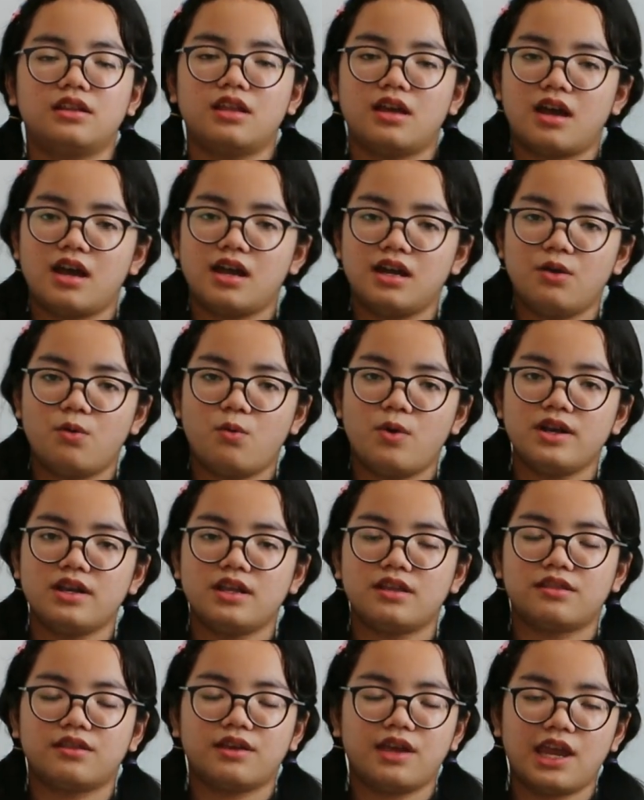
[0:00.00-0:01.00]
The other
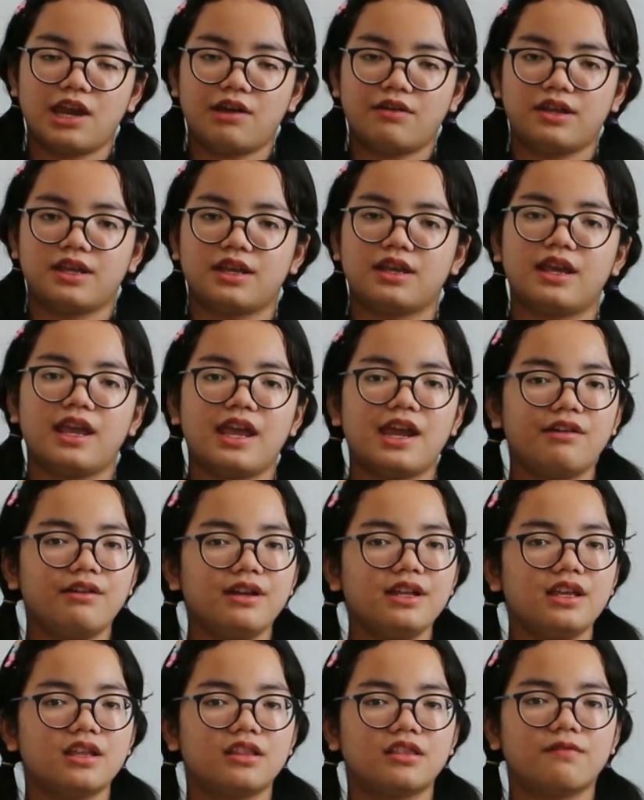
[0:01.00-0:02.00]
one is caring.
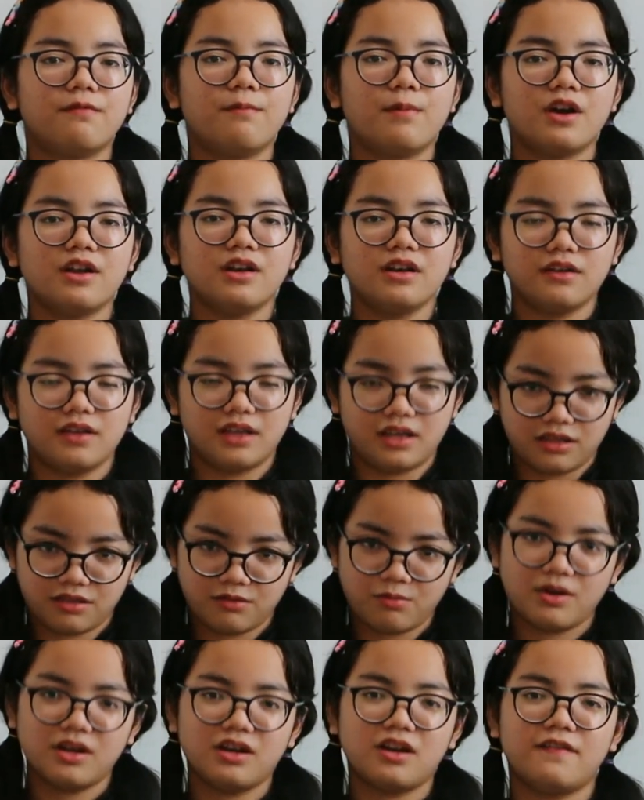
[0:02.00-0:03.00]
Caring is
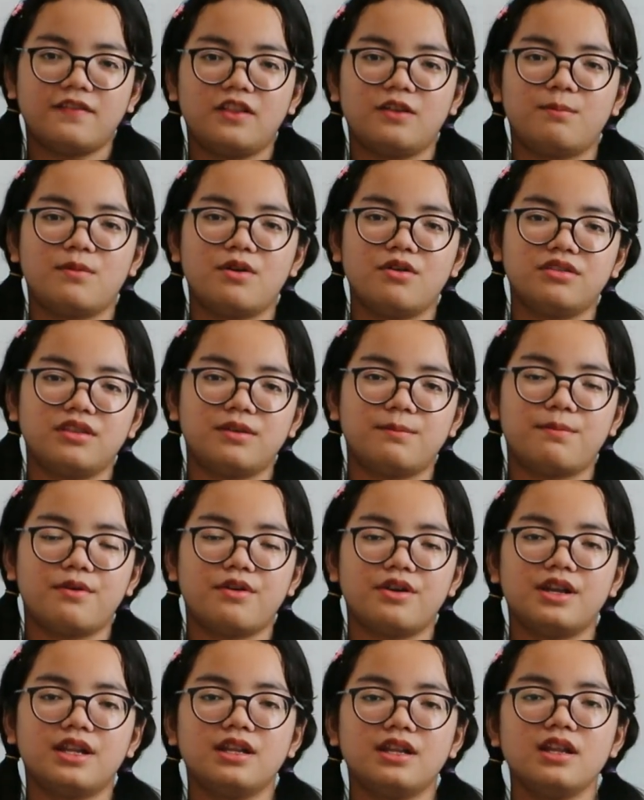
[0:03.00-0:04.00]
one of the most
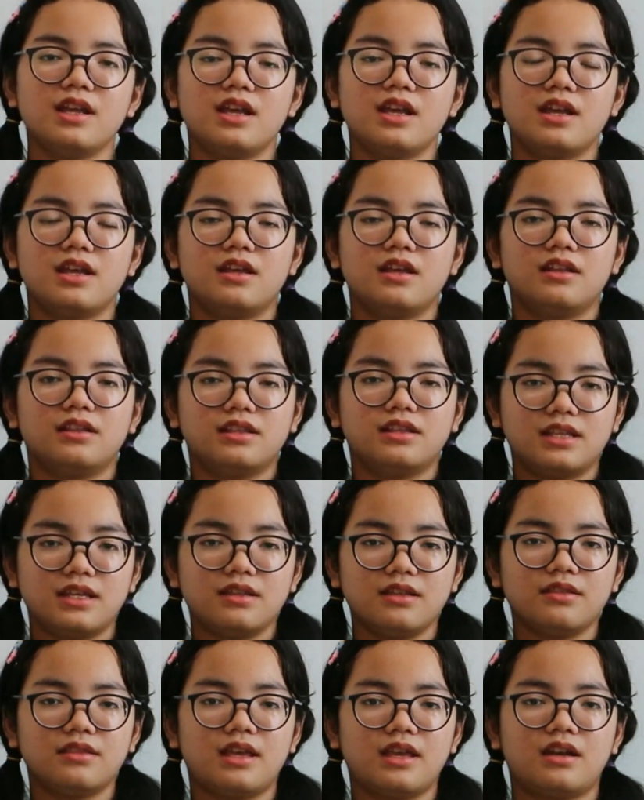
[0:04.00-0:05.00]
important
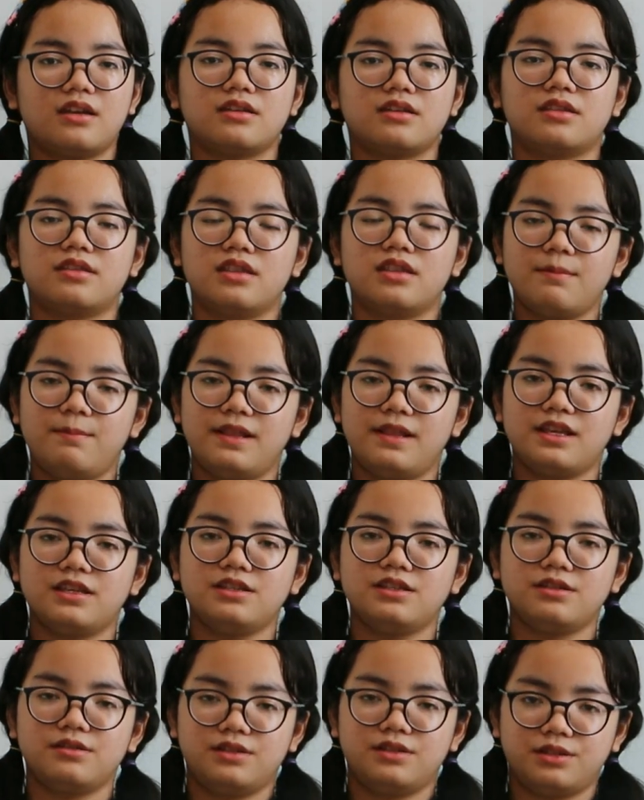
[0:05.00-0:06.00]
things that a
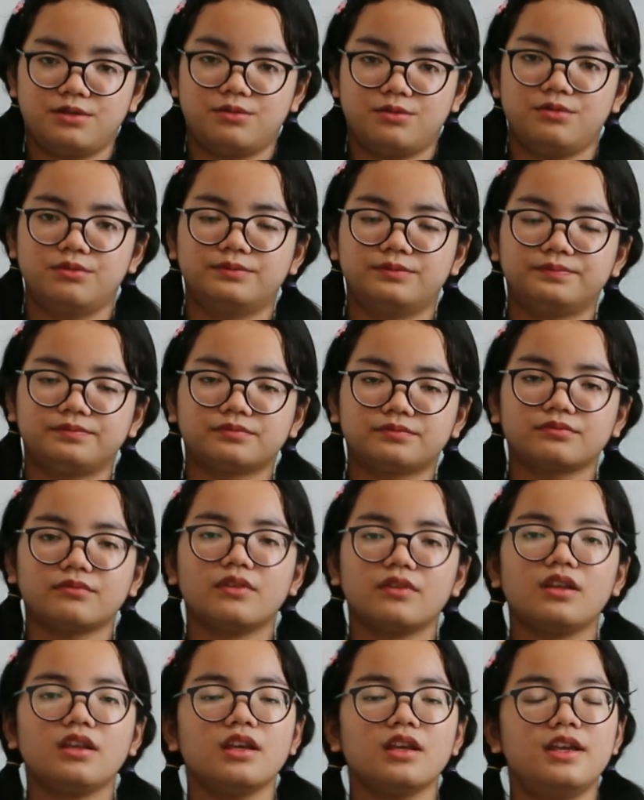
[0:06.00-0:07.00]
sibling should do.
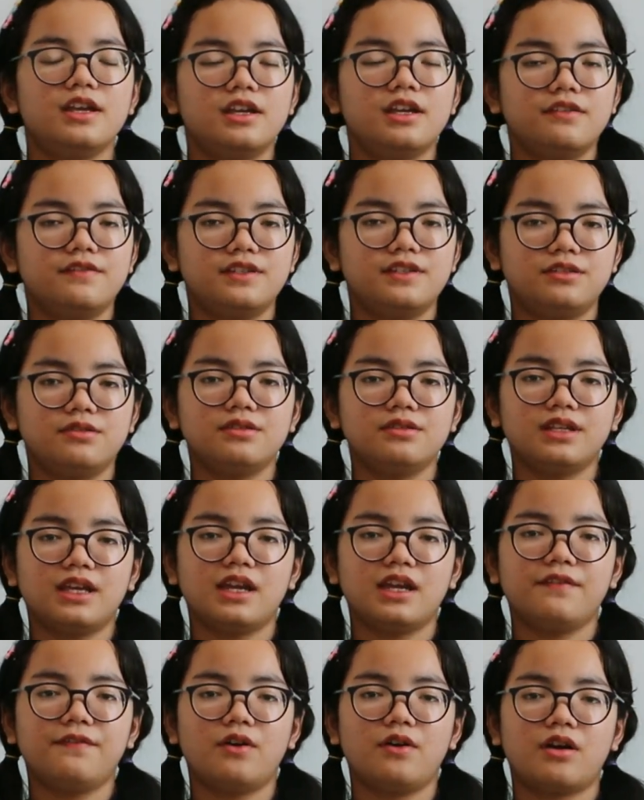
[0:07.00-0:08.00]
We
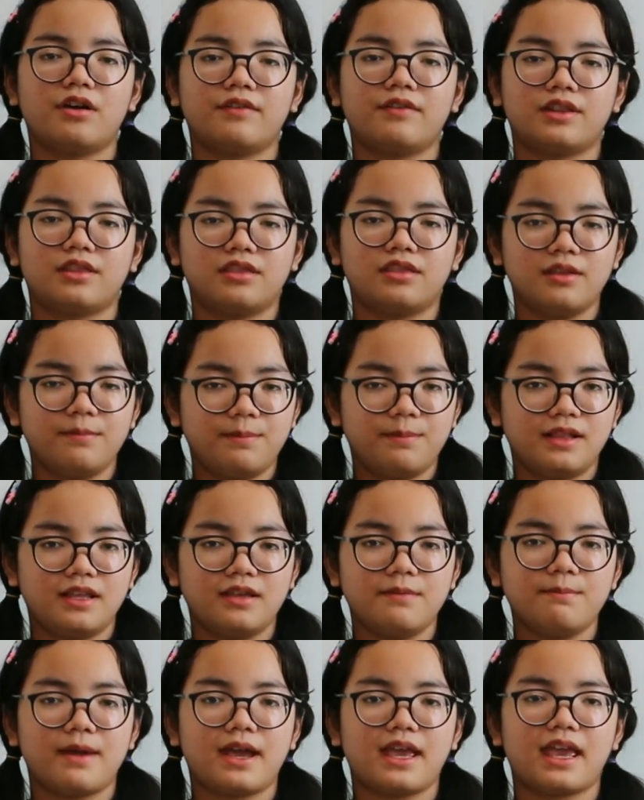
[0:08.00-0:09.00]
should care for our
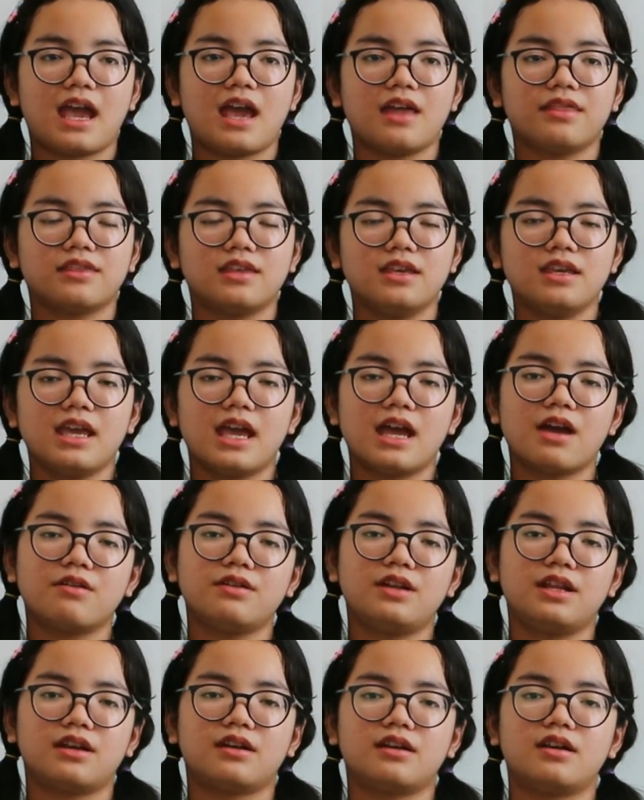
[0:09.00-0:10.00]
sibling by asking
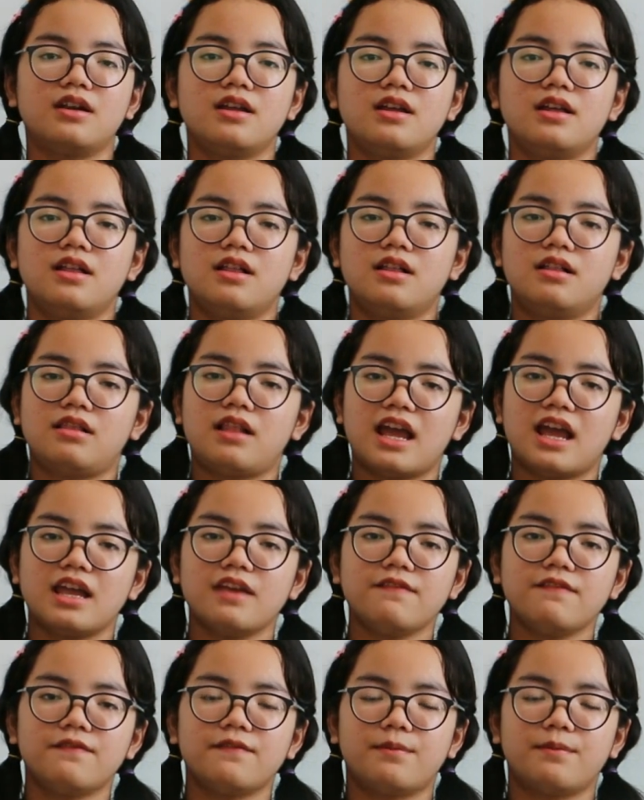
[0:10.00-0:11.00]
how their
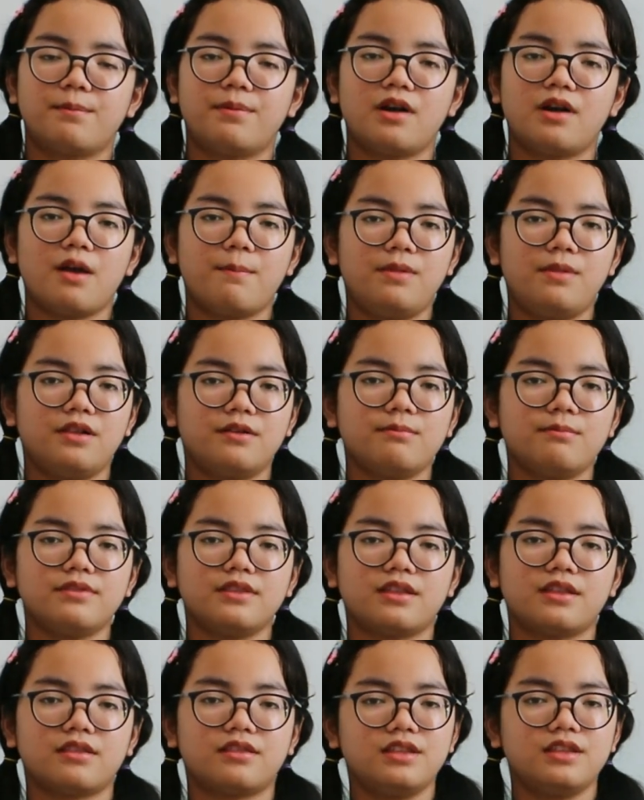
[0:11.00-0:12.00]
life
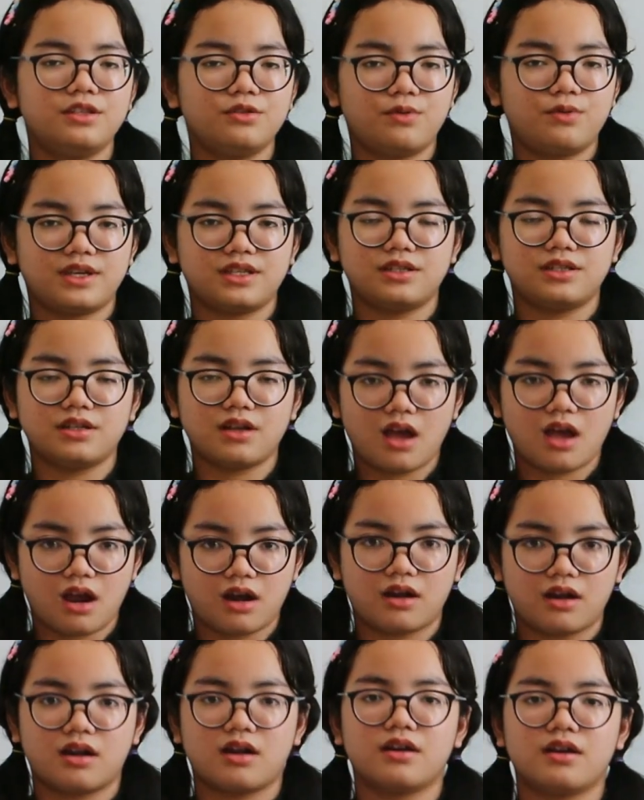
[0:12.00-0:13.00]
problems and situation
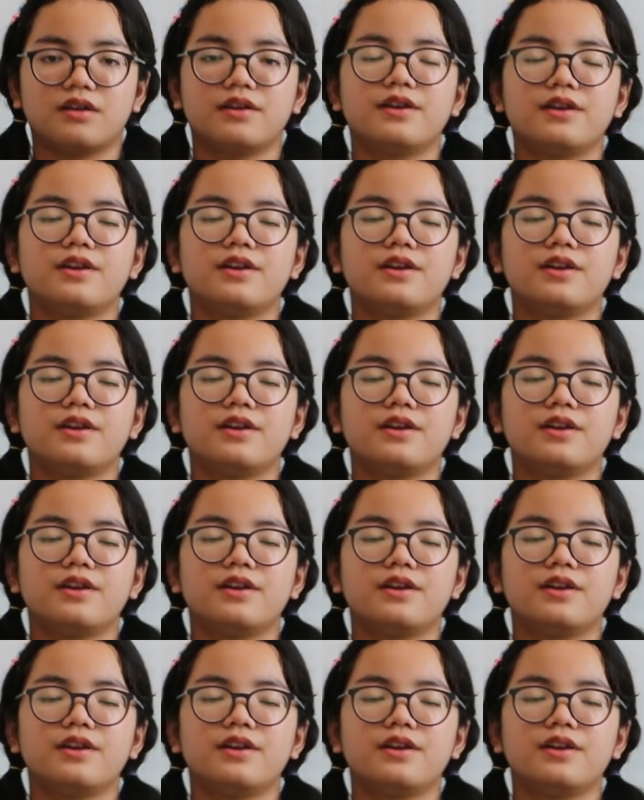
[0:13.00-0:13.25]
are,